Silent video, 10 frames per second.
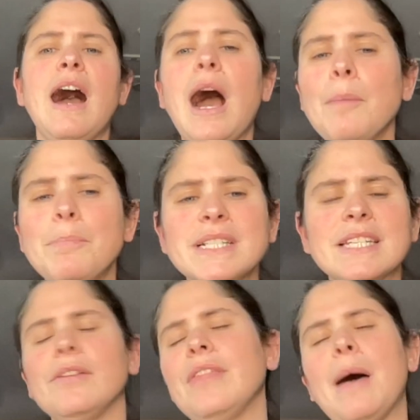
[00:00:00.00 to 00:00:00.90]
Up
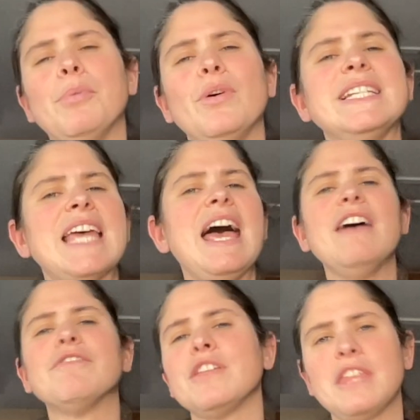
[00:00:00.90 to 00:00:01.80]
until that point,
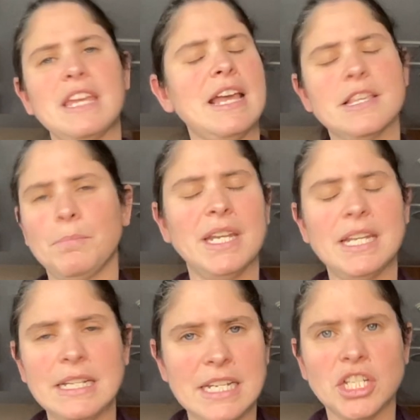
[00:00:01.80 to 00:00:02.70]
everything has been
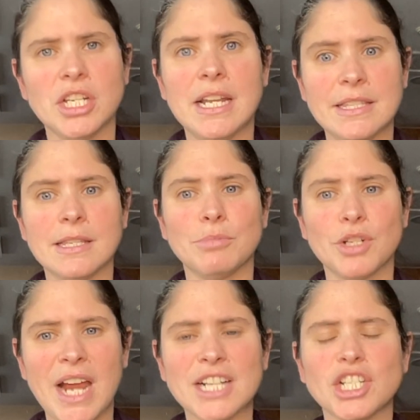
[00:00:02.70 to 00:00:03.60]
addition and
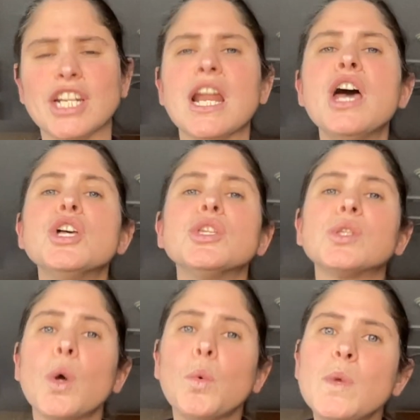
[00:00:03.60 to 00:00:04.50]
subtraction,
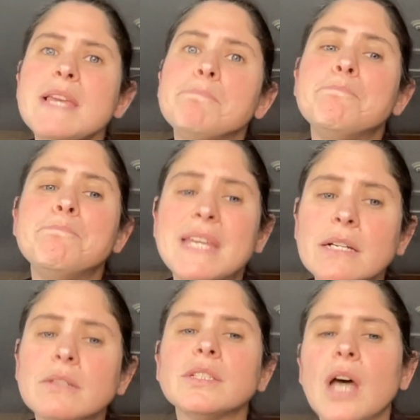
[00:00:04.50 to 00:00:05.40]
so we
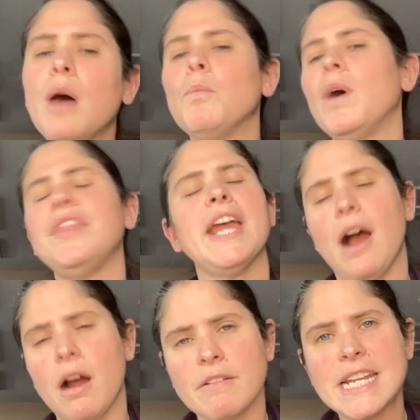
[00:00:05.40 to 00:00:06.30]
build on what they
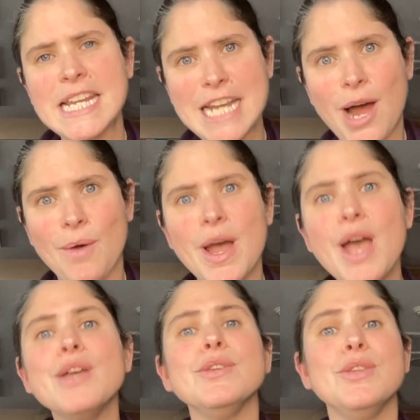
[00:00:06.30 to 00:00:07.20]
already know
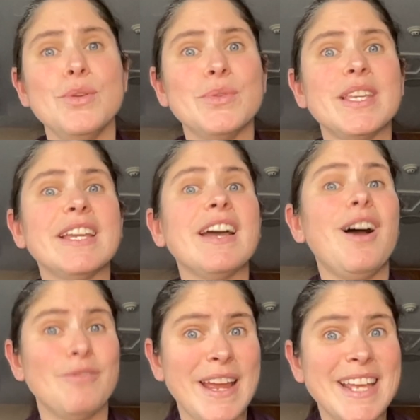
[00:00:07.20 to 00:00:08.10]
using
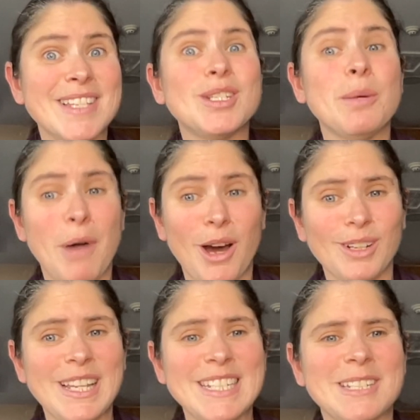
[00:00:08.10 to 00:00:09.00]
arrays to
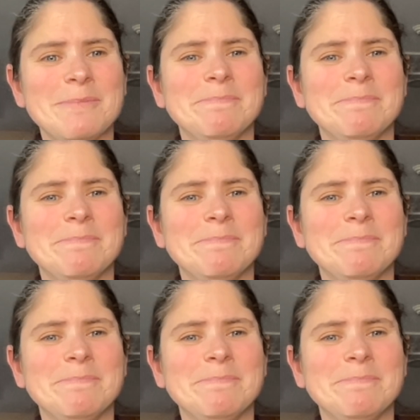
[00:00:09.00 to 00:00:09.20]
model it.